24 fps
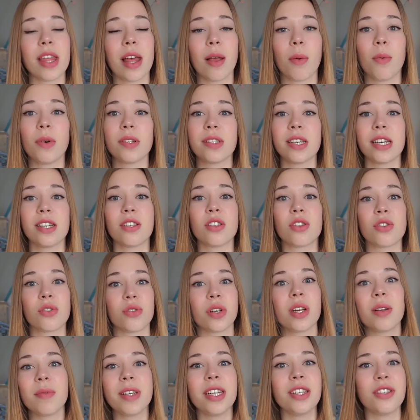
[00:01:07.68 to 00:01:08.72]
that was
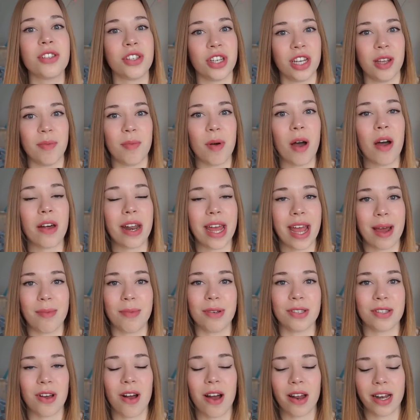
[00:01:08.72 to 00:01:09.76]
extremely cheap on
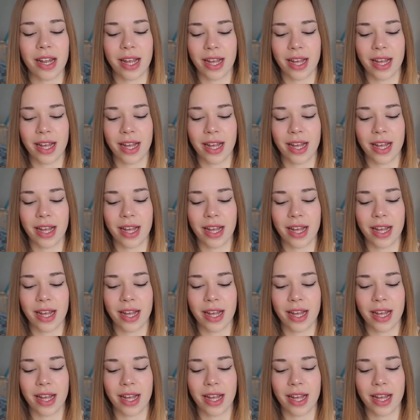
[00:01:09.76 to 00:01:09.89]
Amazon,